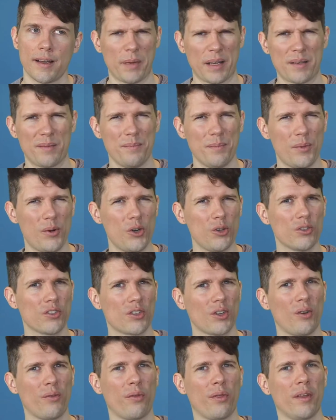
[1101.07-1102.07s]
but most
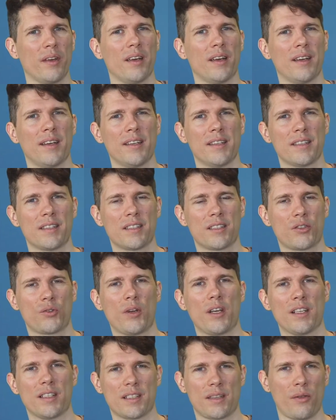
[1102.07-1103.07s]
of the
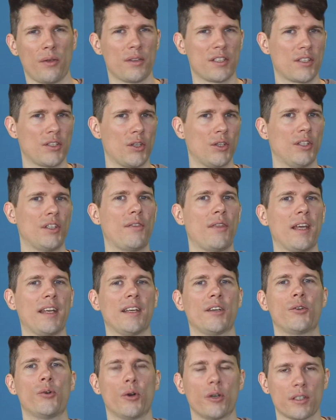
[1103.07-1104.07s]
strings, the
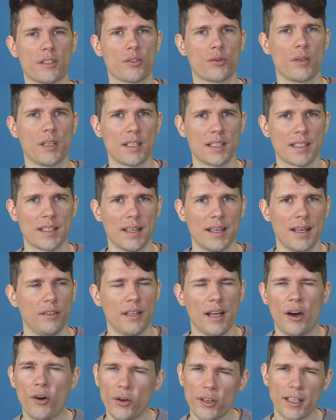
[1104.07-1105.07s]
synthetic core strings
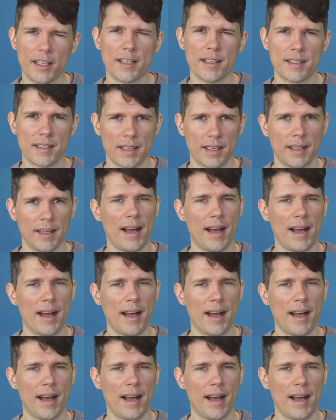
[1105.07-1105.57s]
nowadays,